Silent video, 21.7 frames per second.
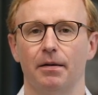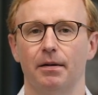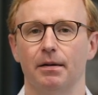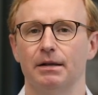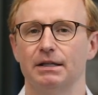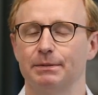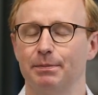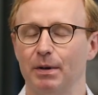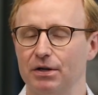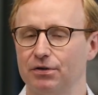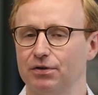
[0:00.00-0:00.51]

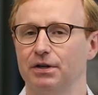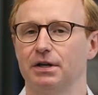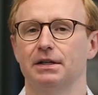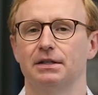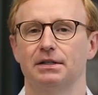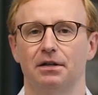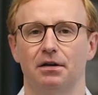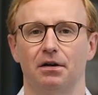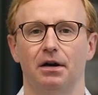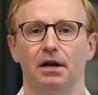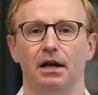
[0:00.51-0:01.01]
especially
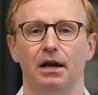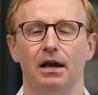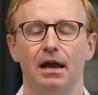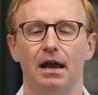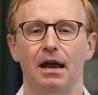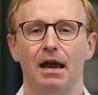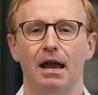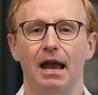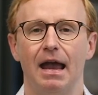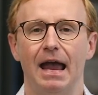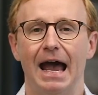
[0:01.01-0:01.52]
considering
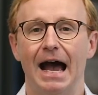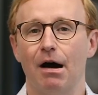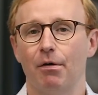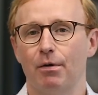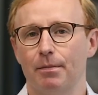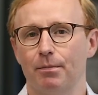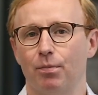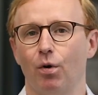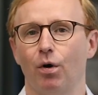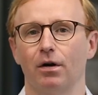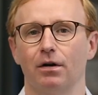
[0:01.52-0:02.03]
how
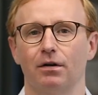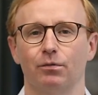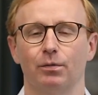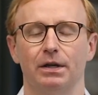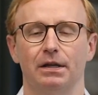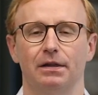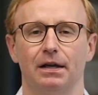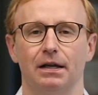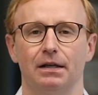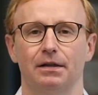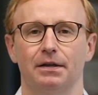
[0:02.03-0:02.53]
important
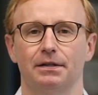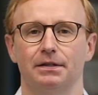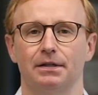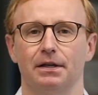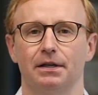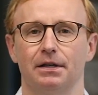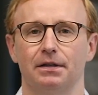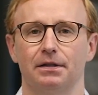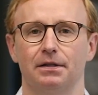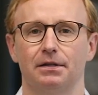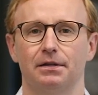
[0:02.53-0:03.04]
we think this
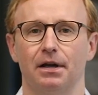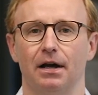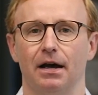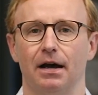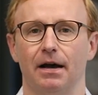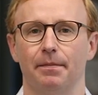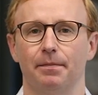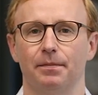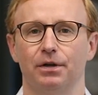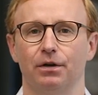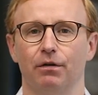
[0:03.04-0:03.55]
is
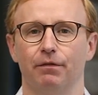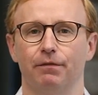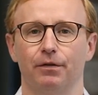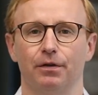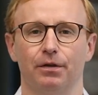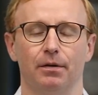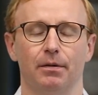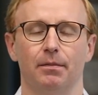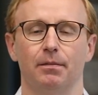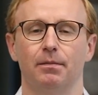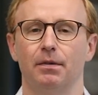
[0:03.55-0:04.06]
for
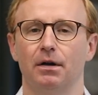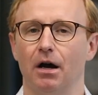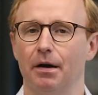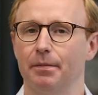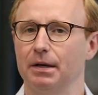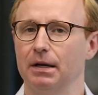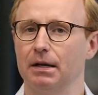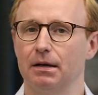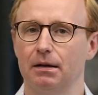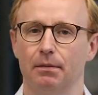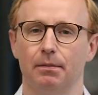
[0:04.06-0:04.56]
the
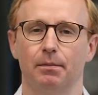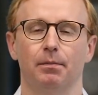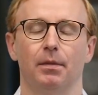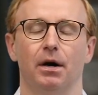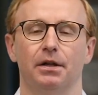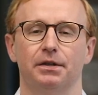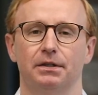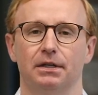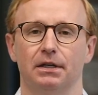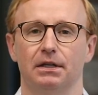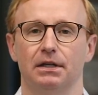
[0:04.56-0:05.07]
coming
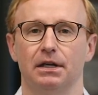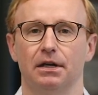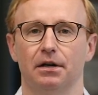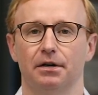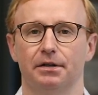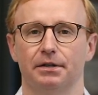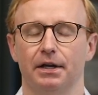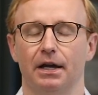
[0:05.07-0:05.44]
months and years